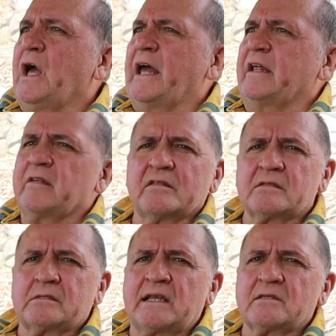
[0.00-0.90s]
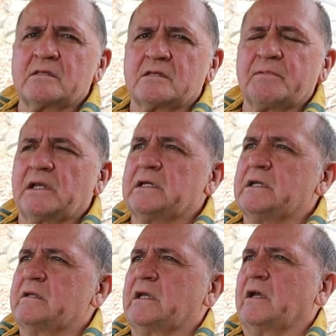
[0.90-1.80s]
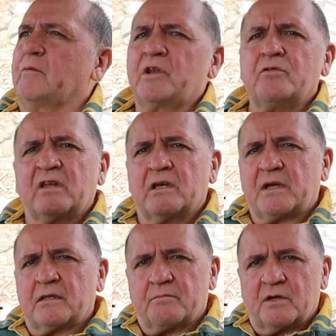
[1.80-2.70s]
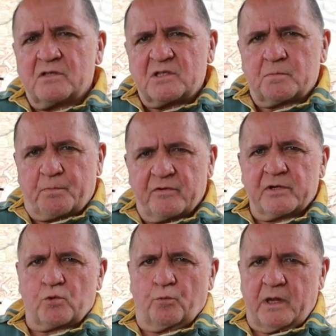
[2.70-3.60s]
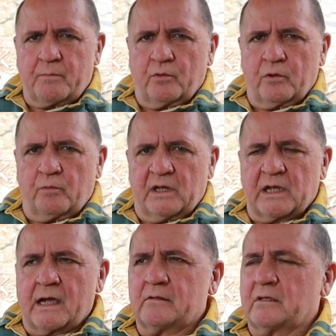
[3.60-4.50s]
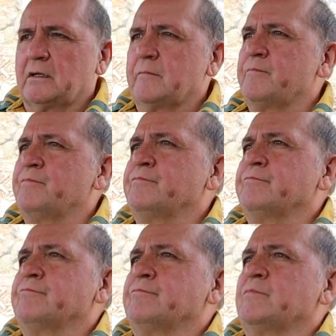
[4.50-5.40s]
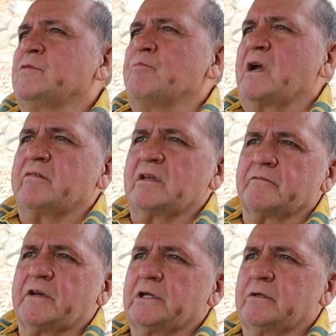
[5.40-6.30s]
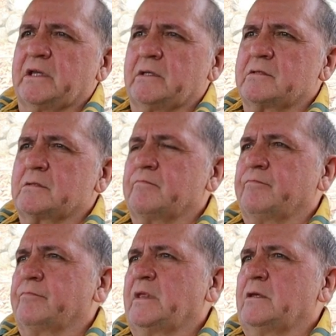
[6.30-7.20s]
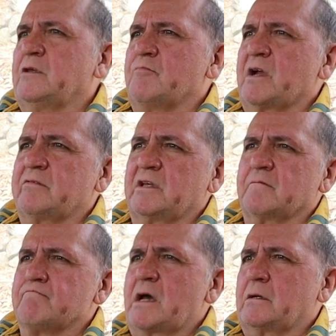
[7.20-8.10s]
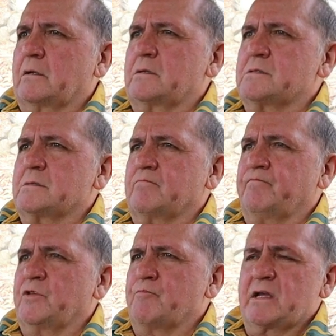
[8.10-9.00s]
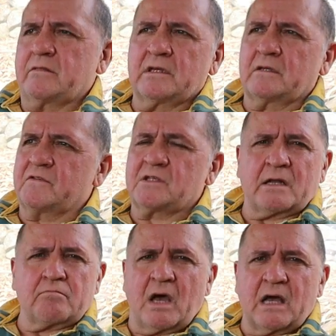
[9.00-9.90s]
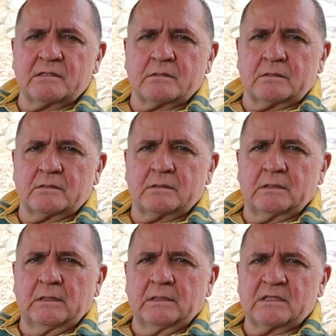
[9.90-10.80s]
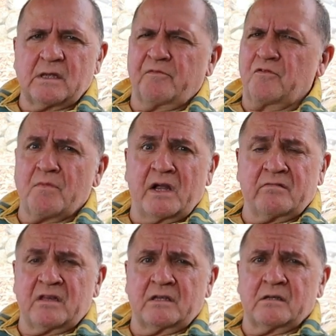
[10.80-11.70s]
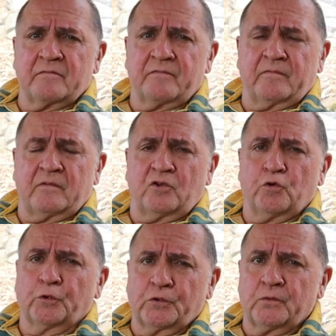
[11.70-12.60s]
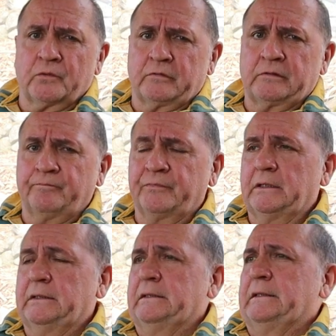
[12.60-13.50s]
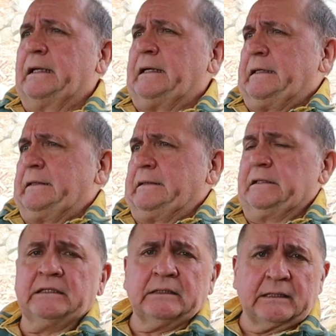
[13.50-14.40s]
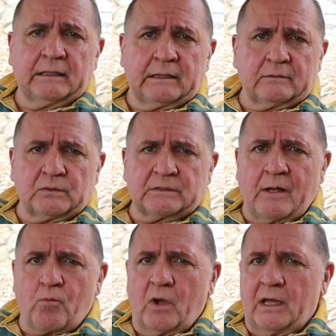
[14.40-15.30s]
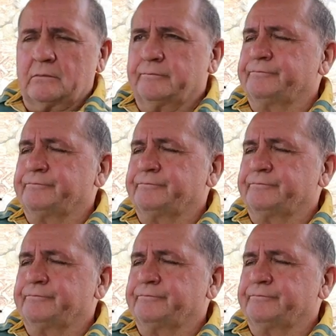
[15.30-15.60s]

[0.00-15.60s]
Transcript: And I think there's lessons to be learned here. And when you think about the most spiritual people you encounter, you might think of hermits, you might think of monks, you might think of Zen masters, some of you might think of gurus in India or somewhere.